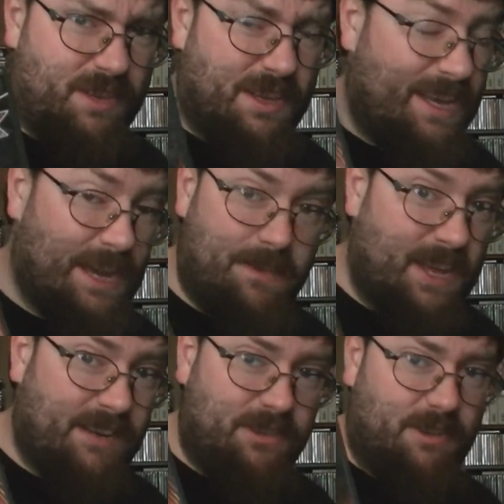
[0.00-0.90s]
and I haven't
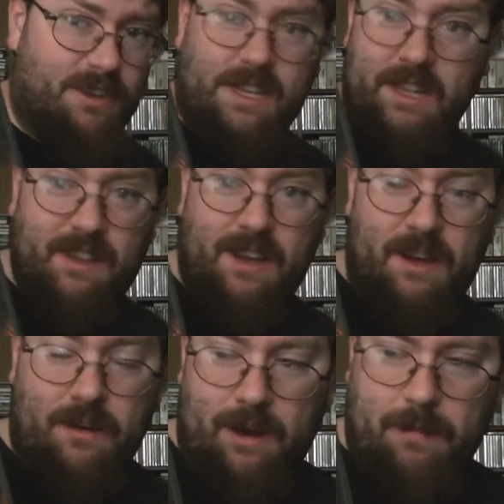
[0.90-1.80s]
actually looked. I think
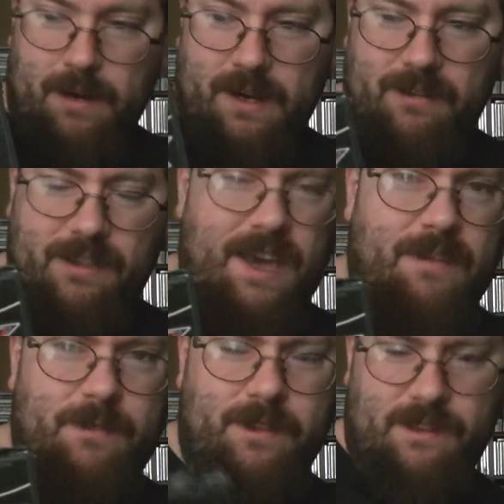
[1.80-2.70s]
I'll, I'll probably do that
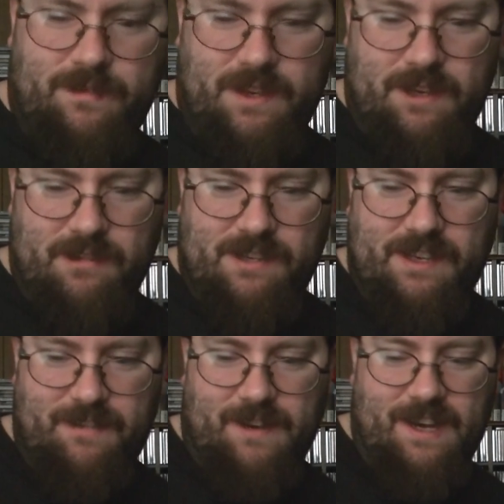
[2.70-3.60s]
after this video, see
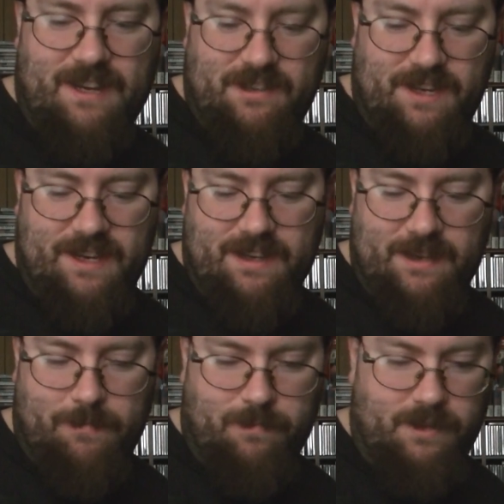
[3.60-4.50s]
if I actually ended
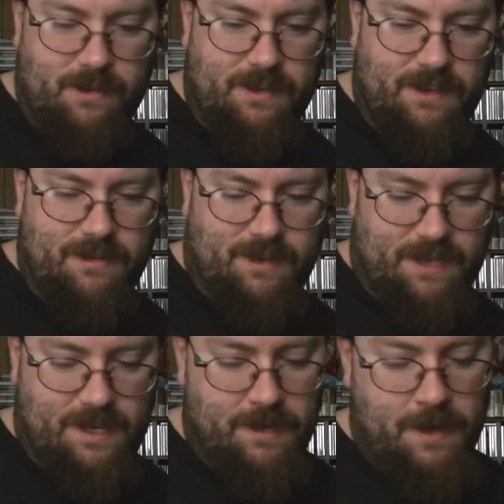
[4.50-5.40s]
up with a good deal on
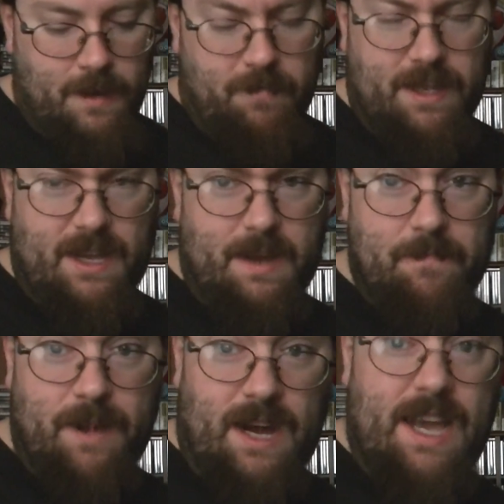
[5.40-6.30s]
it. But
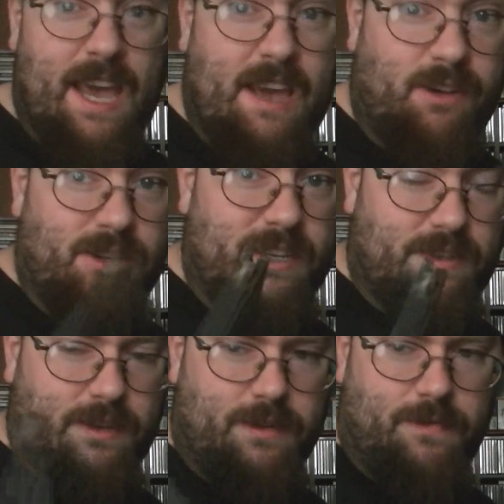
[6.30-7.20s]
um, I haggled it
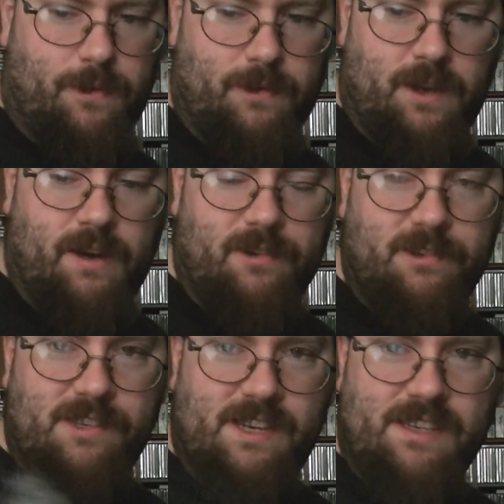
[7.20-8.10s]
to $4
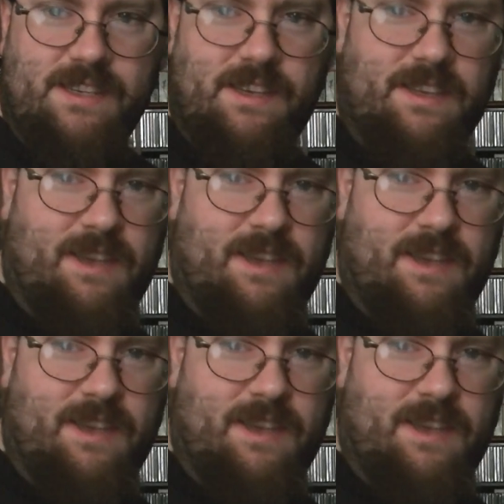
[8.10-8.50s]
because it